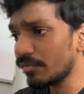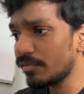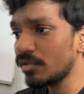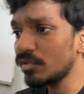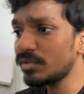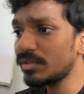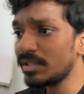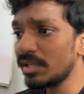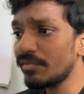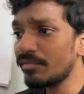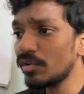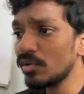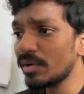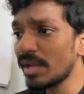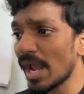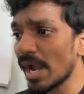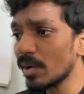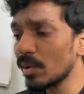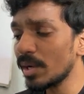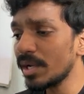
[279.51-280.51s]
if you if you
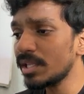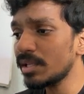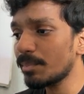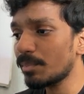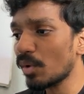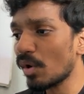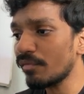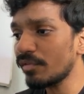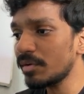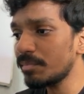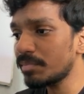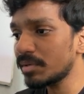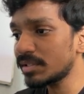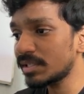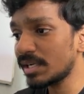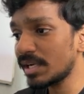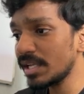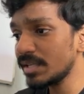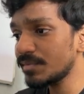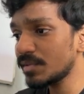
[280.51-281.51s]
calculate the profit
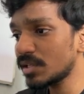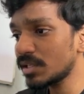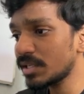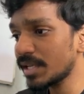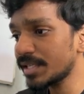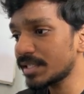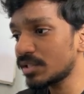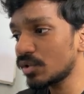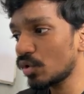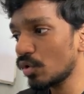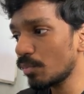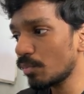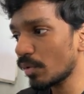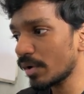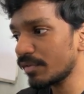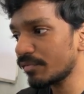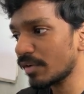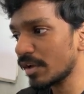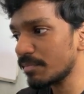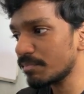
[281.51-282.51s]
percentage which is like
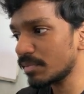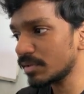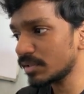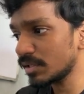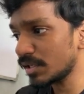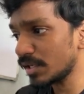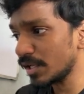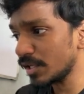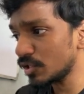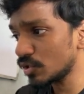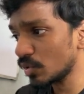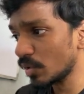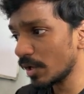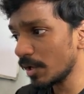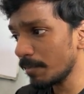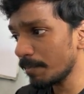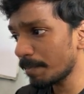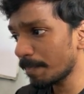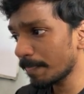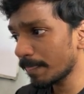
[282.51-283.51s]
0.5 percentage okay